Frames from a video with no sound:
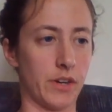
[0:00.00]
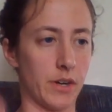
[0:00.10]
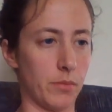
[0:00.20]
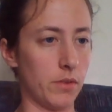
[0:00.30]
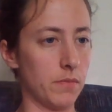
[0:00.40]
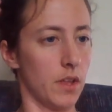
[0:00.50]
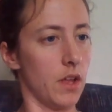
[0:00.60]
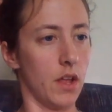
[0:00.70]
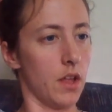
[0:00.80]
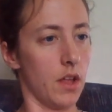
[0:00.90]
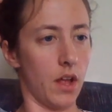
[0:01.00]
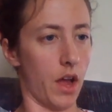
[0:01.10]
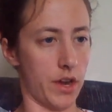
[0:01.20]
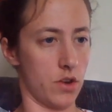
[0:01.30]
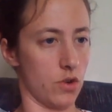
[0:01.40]
Arable,
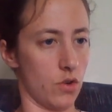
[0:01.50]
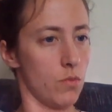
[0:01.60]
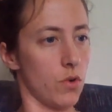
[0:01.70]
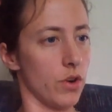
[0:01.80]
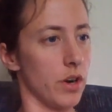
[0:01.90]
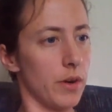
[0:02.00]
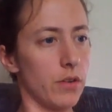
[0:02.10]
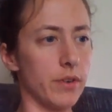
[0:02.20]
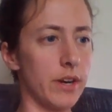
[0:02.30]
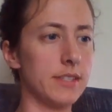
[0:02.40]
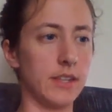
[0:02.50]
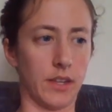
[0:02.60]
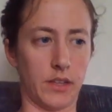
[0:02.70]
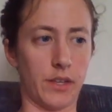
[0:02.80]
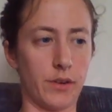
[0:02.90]
"I know more about raising
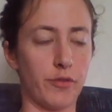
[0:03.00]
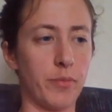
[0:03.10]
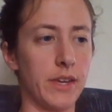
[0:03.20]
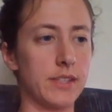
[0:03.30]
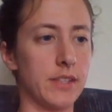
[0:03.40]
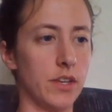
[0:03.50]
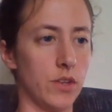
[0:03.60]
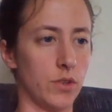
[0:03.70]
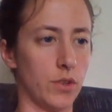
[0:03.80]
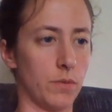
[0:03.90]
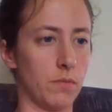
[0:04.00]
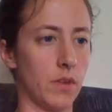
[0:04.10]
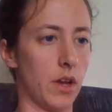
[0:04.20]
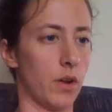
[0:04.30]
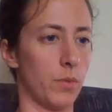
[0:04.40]
a litter of pigs than you do.
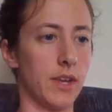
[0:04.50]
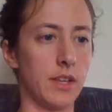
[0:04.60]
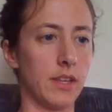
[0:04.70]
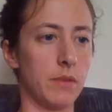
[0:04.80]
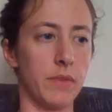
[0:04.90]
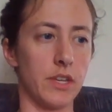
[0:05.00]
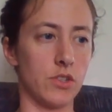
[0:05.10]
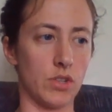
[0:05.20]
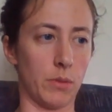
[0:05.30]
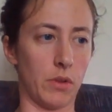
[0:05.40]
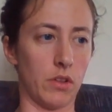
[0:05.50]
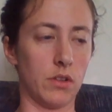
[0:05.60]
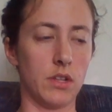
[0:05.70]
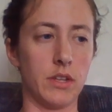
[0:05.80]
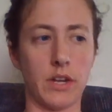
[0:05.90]
A weakling makes trouble.
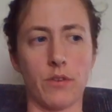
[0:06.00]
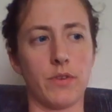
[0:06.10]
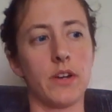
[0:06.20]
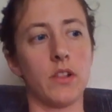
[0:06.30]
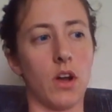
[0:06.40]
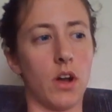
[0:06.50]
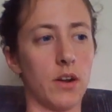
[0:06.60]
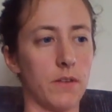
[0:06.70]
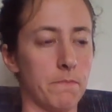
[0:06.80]
Now run along."